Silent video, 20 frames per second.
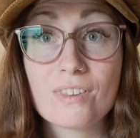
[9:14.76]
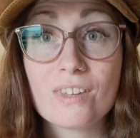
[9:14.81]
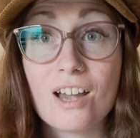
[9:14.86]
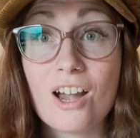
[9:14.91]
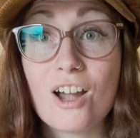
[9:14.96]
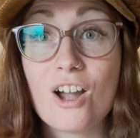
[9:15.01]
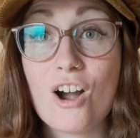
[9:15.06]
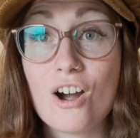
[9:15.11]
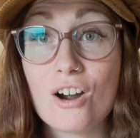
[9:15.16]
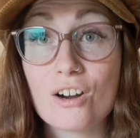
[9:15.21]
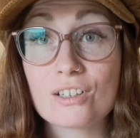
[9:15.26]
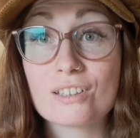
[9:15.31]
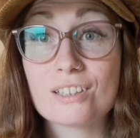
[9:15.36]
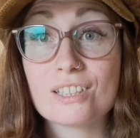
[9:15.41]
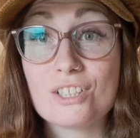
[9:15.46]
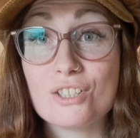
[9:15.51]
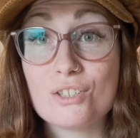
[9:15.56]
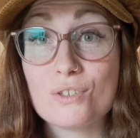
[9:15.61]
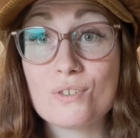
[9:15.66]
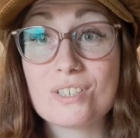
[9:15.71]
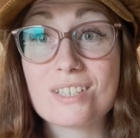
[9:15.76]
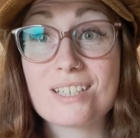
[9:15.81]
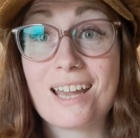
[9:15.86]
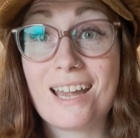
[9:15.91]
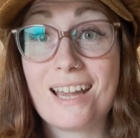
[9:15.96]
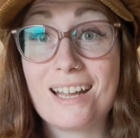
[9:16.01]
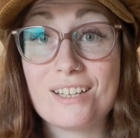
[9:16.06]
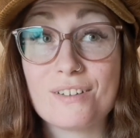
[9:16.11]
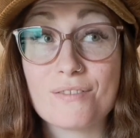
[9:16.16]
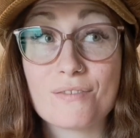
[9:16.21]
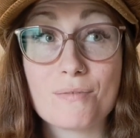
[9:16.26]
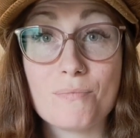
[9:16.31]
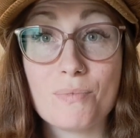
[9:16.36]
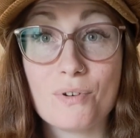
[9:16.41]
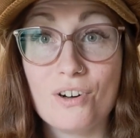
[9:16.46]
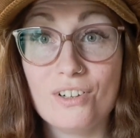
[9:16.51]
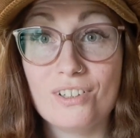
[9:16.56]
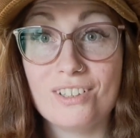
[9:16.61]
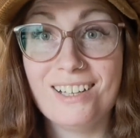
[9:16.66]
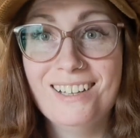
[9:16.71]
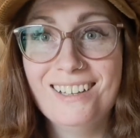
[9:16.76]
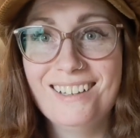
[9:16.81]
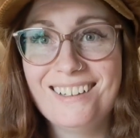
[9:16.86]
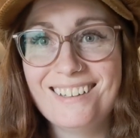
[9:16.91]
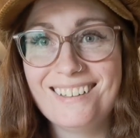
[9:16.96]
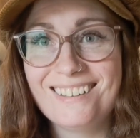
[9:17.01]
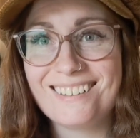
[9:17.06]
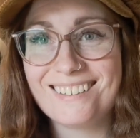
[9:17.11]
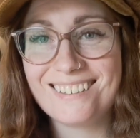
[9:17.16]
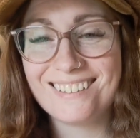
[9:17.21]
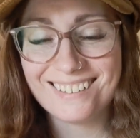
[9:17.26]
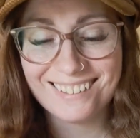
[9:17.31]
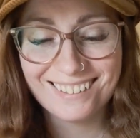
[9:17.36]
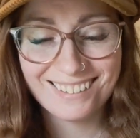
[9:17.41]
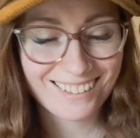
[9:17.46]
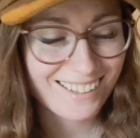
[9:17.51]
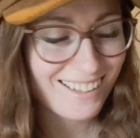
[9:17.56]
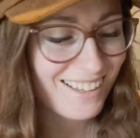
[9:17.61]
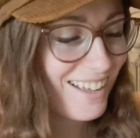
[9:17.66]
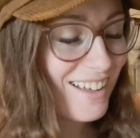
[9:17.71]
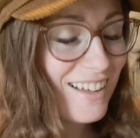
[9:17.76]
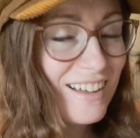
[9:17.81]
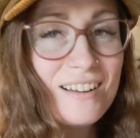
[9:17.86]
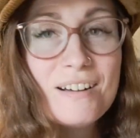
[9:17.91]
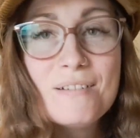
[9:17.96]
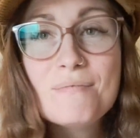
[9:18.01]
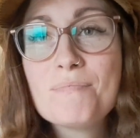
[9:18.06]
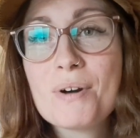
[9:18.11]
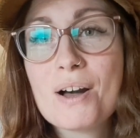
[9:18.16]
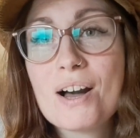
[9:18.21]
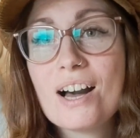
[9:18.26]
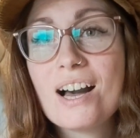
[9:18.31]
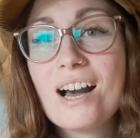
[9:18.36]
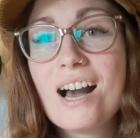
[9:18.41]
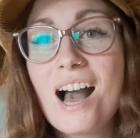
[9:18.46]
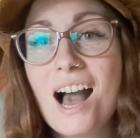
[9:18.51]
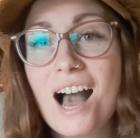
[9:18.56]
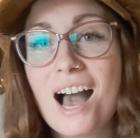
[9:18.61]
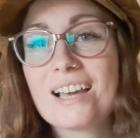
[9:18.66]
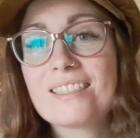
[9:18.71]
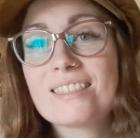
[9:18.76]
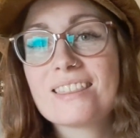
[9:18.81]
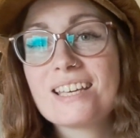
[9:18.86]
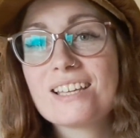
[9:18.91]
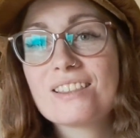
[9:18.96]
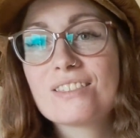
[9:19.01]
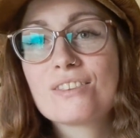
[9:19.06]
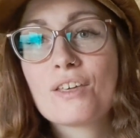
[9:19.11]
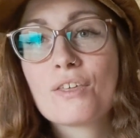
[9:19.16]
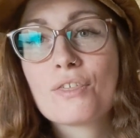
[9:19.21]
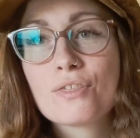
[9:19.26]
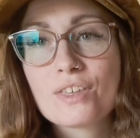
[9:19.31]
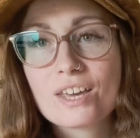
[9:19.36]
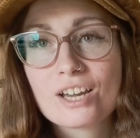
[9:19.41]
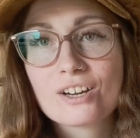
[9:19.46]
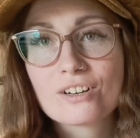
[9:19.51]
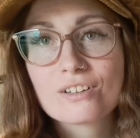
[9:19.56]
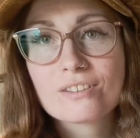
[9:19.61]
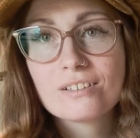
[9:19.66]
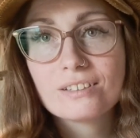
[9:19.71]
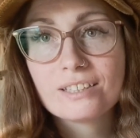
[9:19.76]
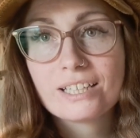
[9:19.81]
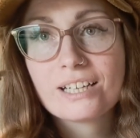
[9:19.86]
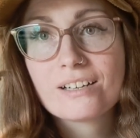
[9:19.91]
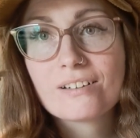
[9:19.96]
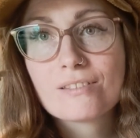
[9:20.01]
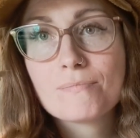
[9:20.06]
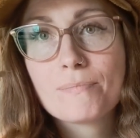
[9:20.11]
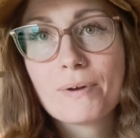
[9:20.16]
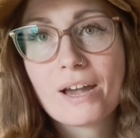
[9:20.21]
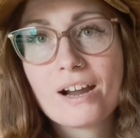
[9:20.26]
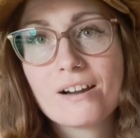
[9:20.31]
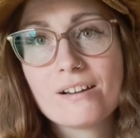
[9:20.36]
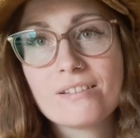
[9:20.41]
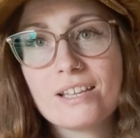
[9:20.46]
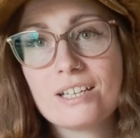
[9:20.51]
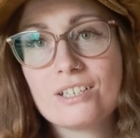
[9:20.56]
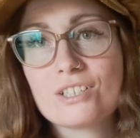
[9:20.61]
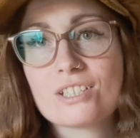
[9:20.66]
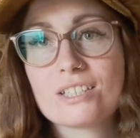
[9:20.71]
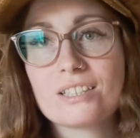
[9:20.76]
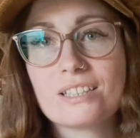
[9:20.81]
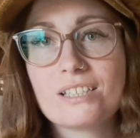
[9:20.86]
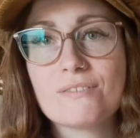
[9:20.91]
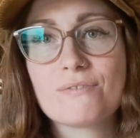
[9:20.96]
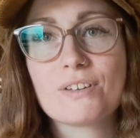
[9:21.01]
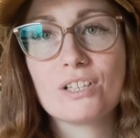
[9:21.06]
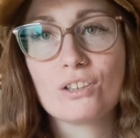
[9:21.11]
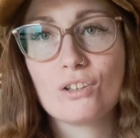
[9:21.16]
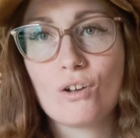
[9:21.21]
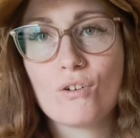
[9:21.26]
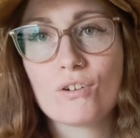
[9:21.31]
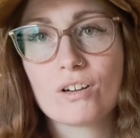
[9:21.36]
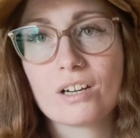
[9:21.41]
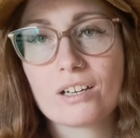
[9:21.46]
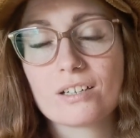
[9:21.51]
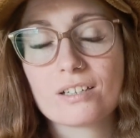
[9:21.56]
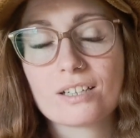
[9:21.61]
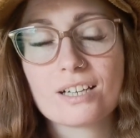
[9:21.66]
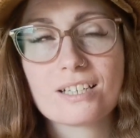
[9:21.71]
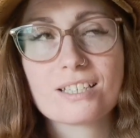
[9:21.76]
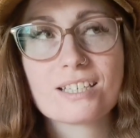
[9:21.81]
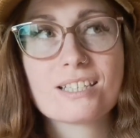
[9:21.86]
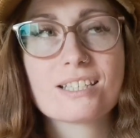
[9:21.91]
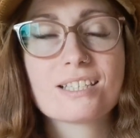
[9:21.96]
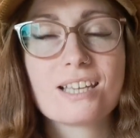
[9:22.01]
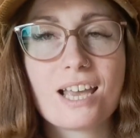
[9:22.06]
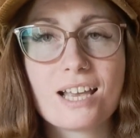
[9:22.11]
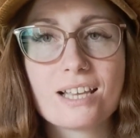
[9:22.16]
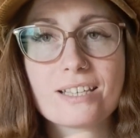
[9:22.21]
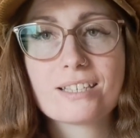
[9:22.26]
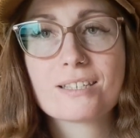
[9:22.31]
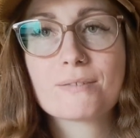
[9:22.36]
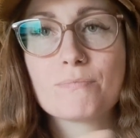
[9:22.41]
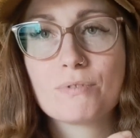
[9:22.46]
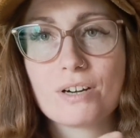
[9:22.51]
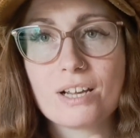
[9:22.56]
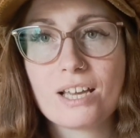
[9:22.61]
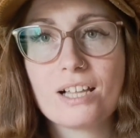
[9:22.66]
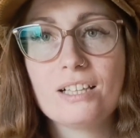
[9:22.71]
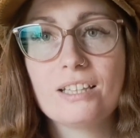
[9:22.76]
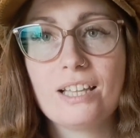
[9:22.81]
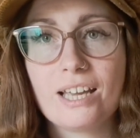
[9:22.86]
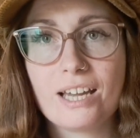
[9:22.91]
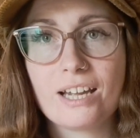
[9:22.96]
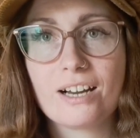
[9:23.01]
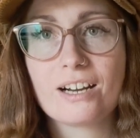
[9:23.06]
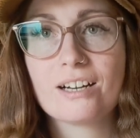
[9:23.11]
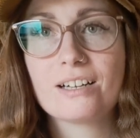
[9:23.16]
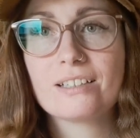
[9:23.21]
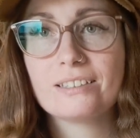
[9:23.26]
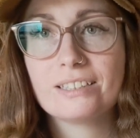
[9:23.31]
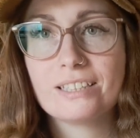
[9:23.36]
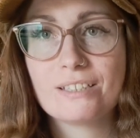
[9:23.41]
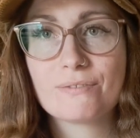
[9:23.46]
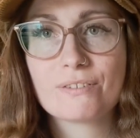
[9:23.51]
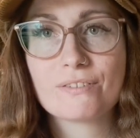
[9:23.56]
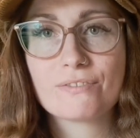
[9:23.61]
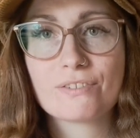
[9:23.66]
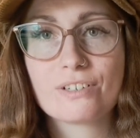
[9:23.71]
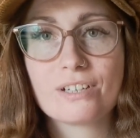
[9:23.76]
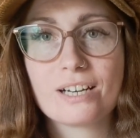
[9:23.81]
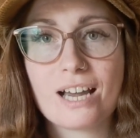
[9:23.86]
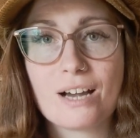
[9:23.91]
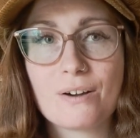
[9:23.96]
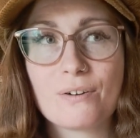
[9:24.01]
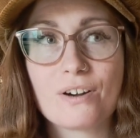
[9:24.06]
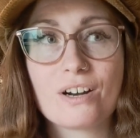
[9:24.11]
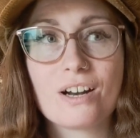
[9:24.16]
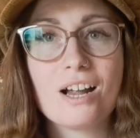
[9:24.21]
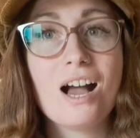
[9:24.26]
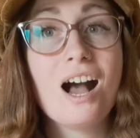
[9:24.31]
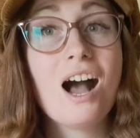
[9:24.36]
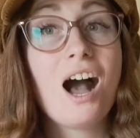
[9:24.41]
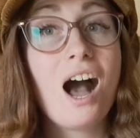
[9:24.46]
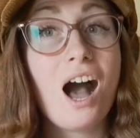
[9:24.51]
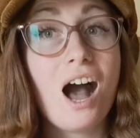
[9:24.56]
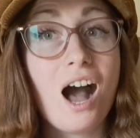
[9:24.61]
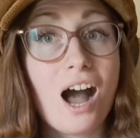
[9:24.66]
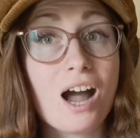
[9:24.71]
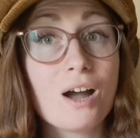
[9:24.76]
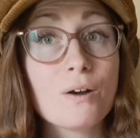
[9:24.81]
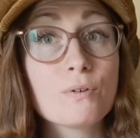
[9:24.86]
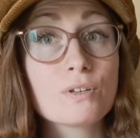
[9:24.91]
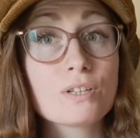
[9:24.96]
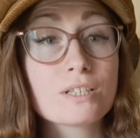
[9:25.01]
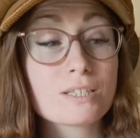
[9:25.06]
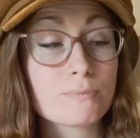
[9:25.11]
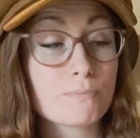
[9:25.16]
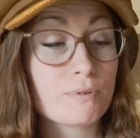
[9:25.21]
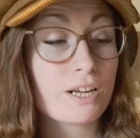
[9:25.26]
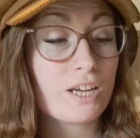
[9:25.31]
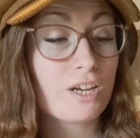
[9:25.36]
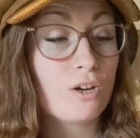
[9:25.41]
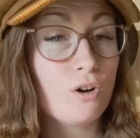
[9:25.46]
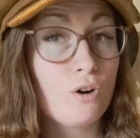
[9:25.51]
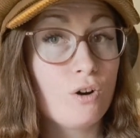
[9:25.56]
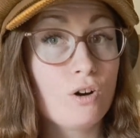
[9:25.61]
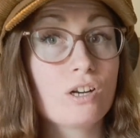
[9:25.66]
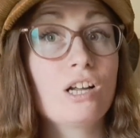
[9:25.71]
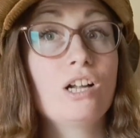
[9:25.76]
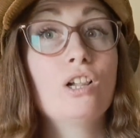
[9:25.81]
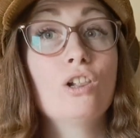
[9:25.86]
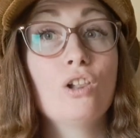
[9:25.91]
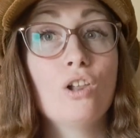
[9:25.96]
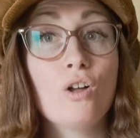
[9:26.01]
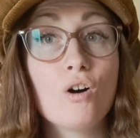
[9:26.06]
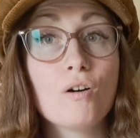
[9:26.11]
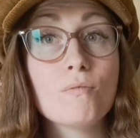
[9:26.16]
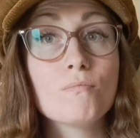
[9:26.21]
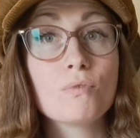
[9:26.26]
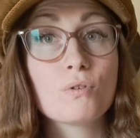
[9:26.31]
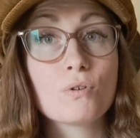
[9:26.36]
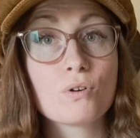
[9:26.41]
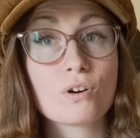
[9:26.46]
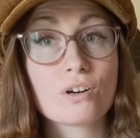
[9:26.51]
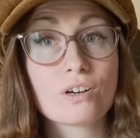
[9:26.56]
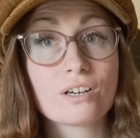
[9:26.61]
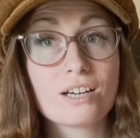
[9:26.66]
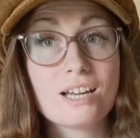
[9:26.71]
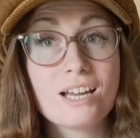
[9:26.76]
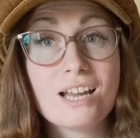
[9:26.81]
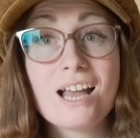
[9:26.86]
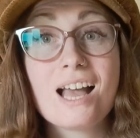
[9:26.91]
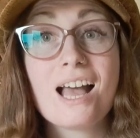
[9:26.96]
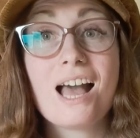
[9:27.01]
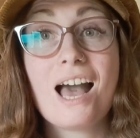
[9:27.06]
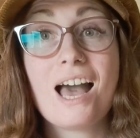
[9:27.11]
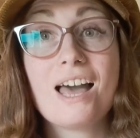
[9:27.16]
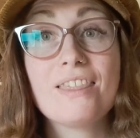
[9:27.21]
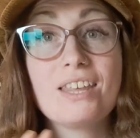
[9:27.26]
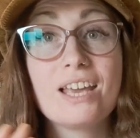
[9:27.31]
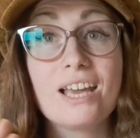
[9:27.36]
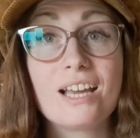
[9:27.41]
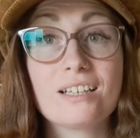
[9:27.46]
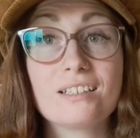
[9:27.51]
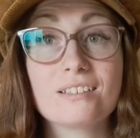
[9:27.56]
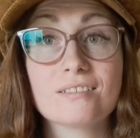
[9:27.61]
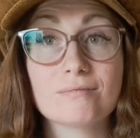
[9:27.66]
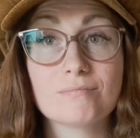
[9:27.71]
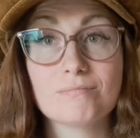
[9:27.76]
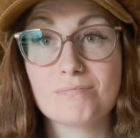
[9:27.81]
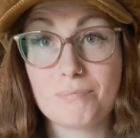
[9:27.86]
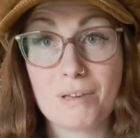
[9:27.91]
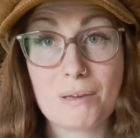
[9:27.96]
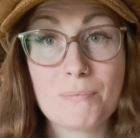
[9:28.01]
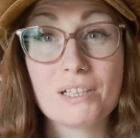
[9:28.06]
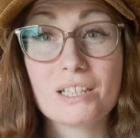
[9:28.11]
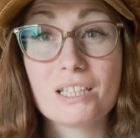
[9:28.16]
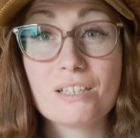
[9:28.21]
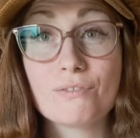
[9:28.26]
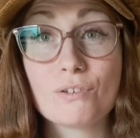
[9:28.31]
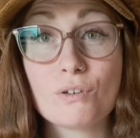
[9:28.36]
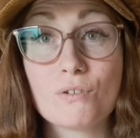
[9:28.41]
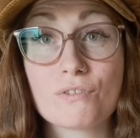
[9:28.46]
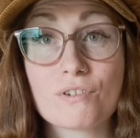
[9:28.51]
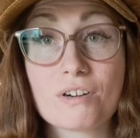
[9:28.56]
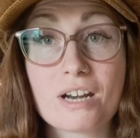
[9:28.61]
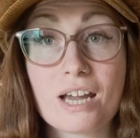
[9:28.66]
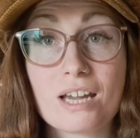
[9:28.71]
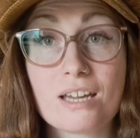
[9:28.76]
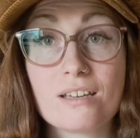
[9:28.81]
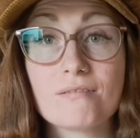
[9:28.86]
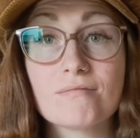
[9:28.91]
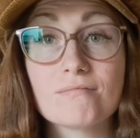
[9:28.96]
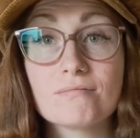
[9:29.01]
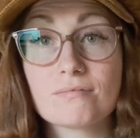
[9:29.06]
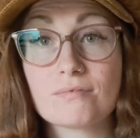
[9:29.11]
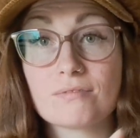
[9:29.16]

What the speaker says: I hardly used any of the ball. But I think the thicker the layer, the better, and then just leave it longer, because it says spray a layer, leave it for an hour. I would spray it on a lot more and then maybe leave it overnight